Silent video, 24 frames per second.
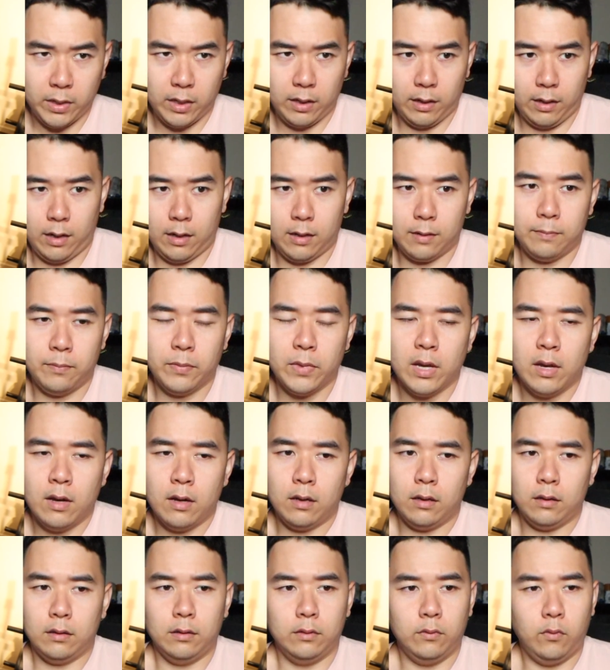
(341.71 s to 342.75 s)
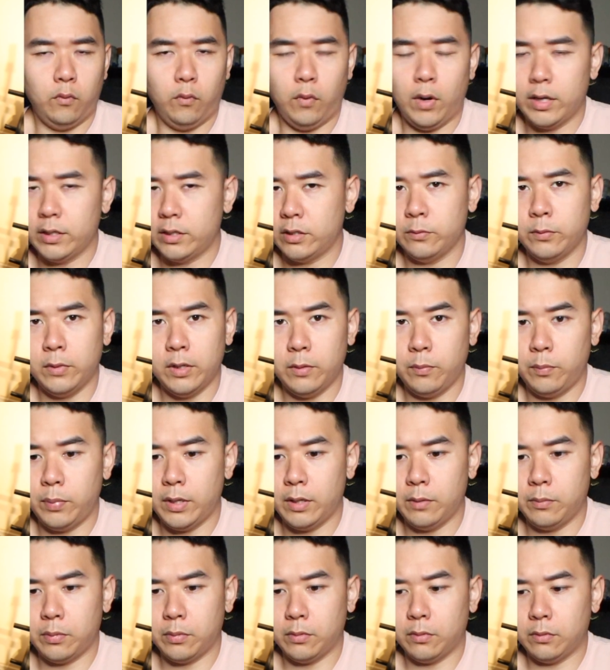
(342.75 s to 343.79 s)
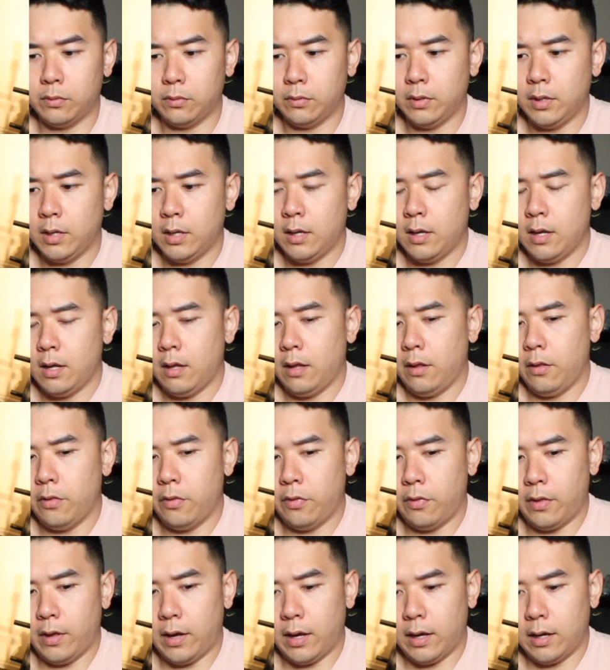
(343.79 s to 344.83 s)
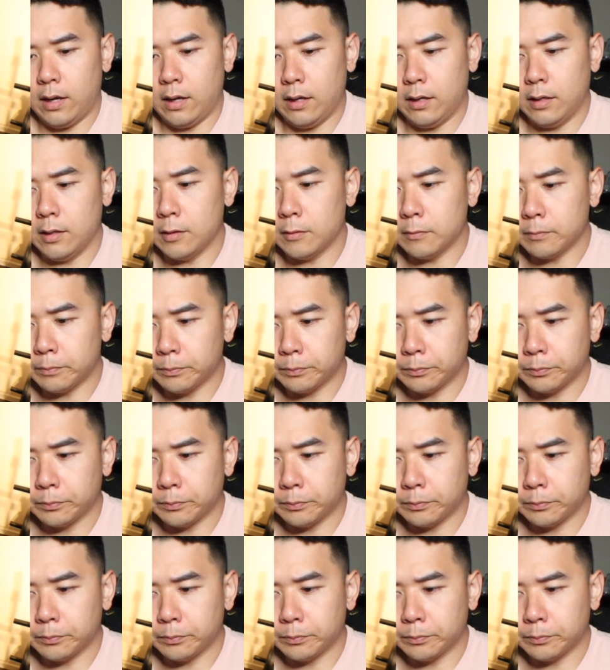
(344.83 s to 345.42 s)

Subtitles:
Okay, way too many people, they